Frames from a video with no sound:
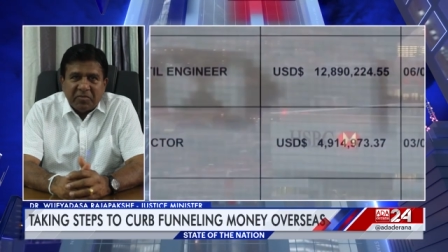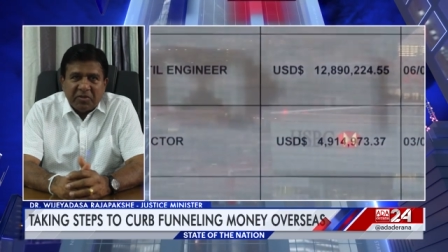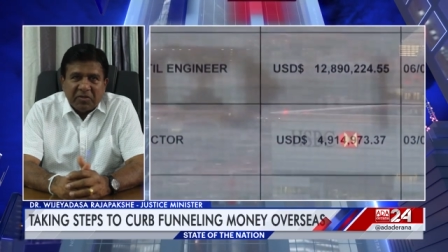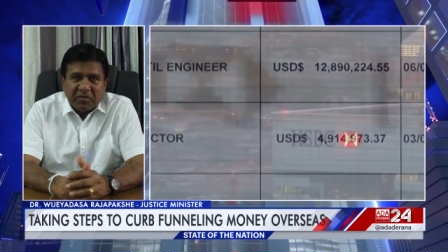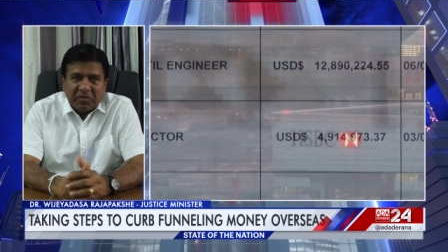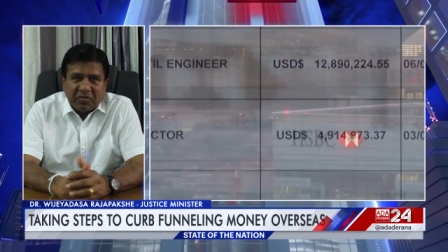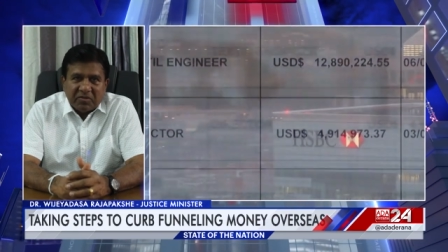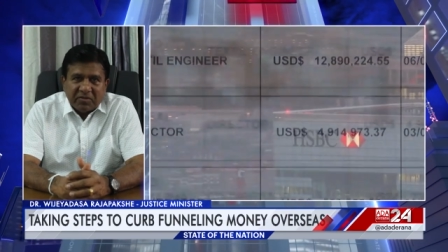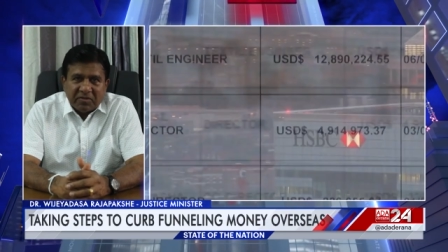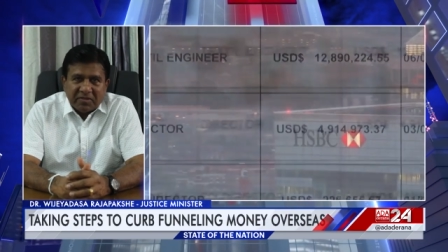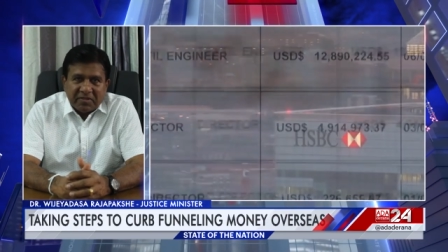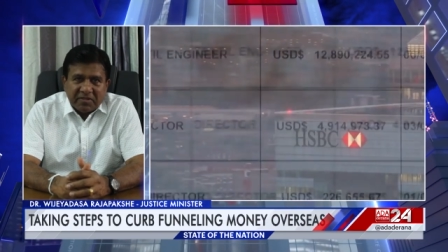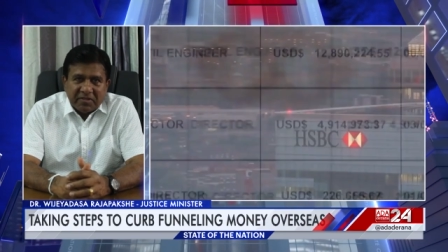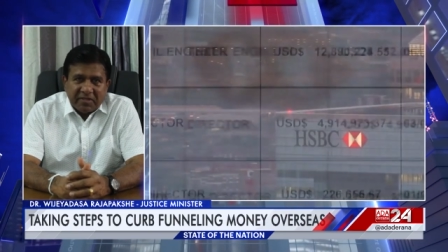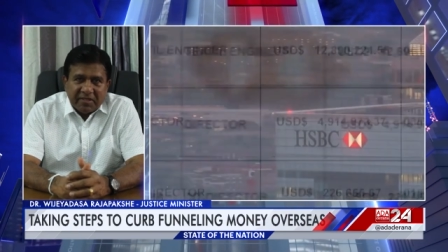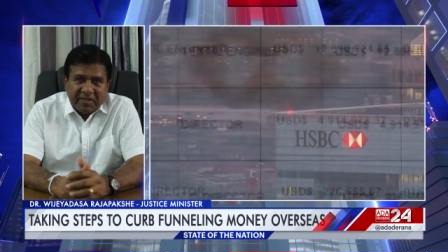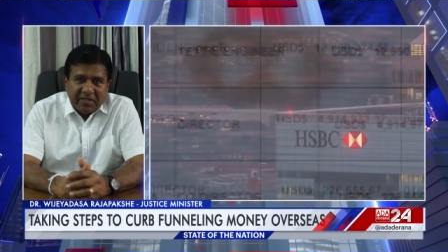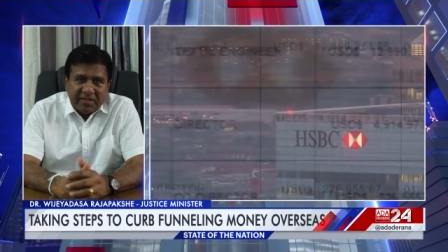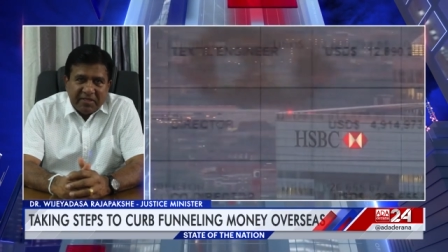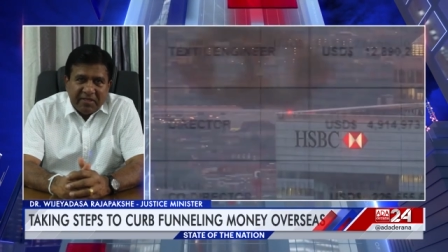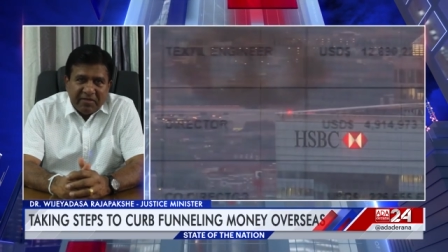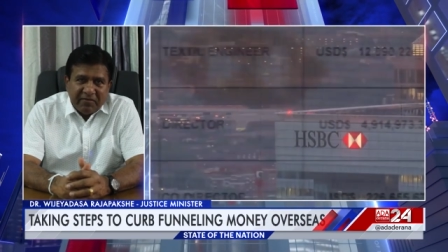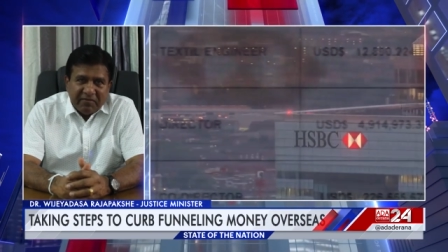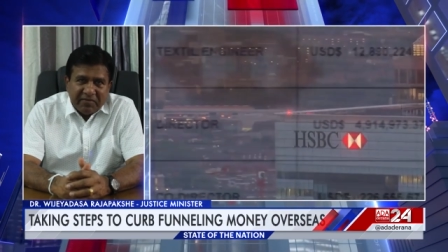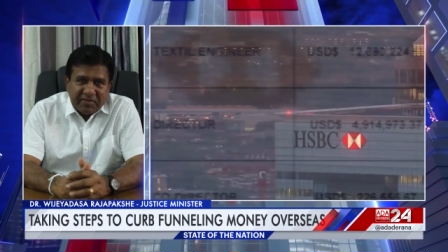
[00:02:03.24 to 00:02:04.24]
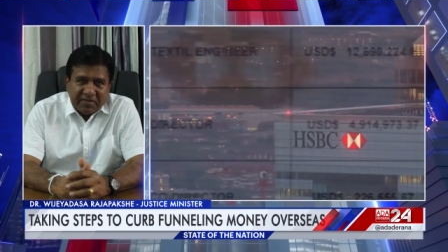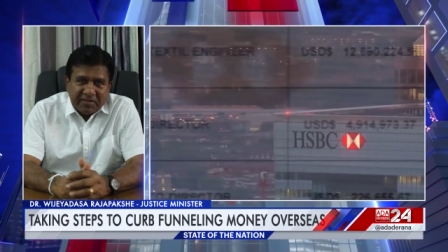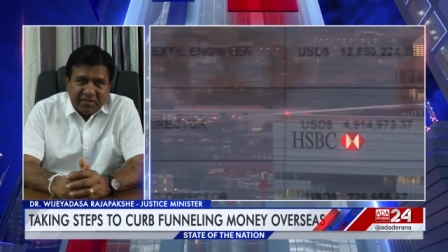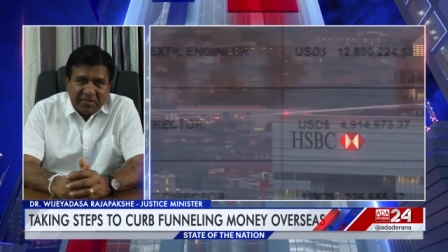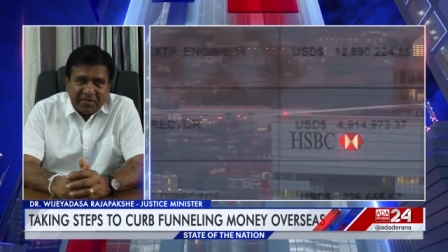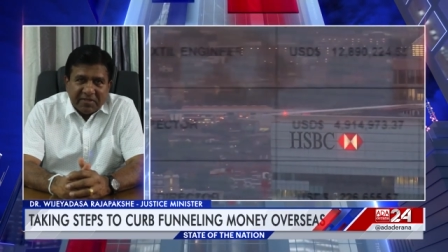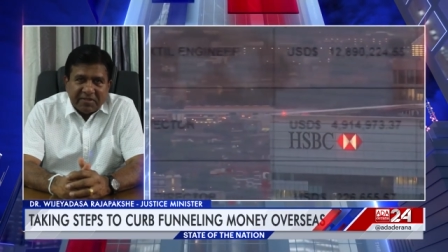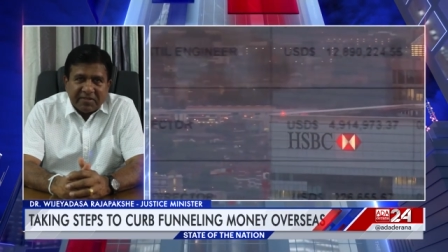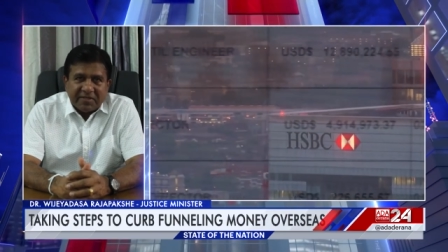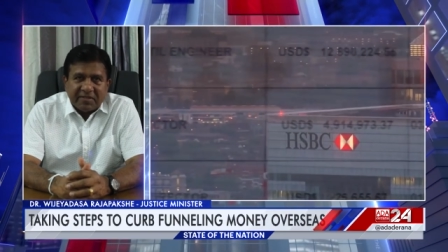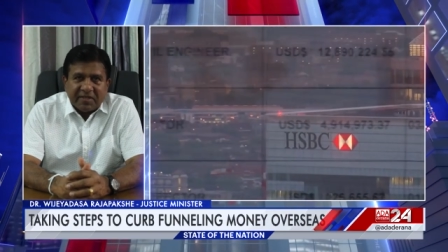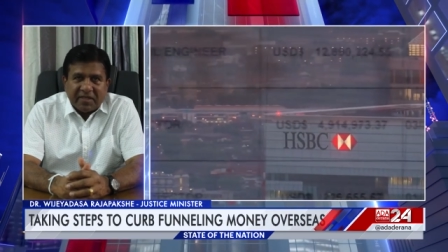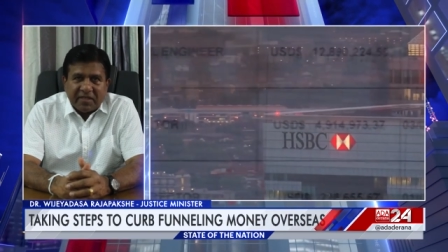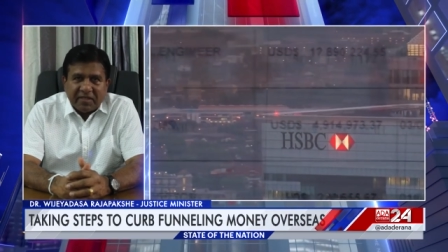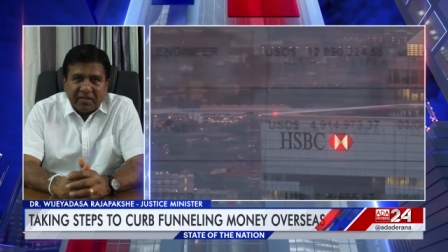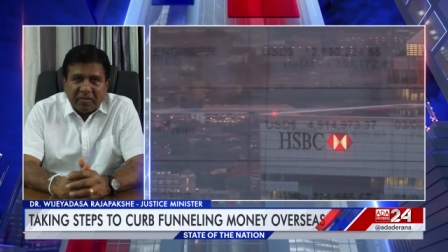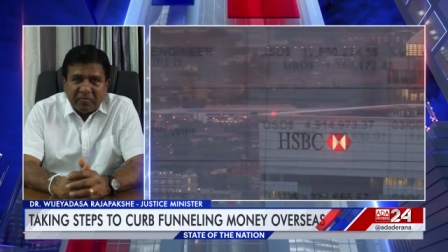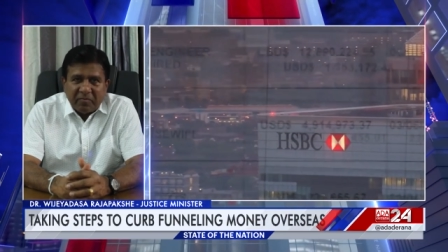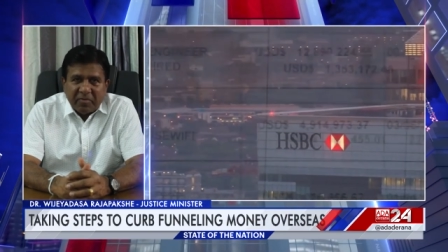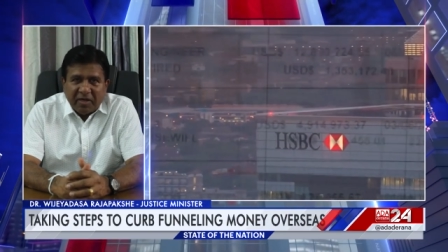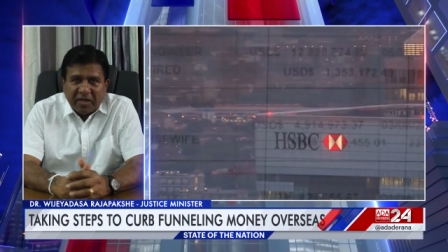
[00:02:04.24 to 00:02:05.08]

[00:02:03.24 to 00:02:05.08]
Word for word: because the investors are the